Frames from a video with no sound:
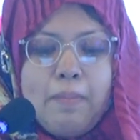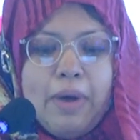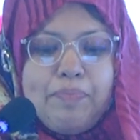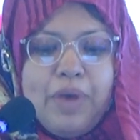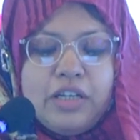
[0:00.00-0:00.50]

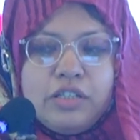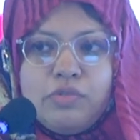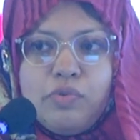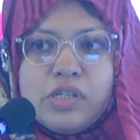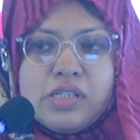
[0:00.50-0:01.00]
My
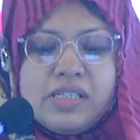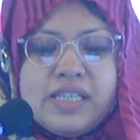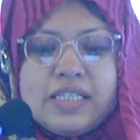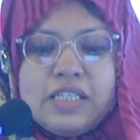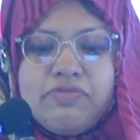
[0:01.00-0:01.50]
patient was a
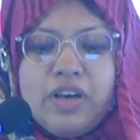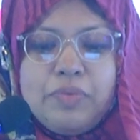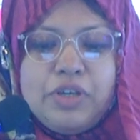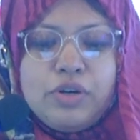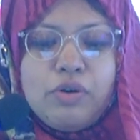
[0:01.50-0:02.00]

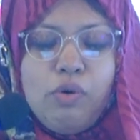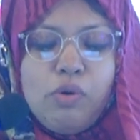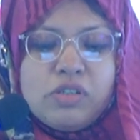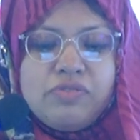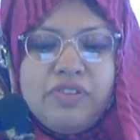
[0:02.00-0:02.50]

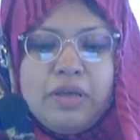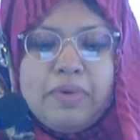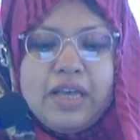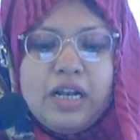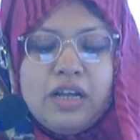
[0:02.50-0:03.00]
65-year-old
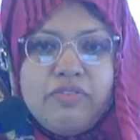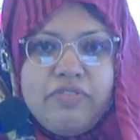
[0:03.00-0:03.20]
female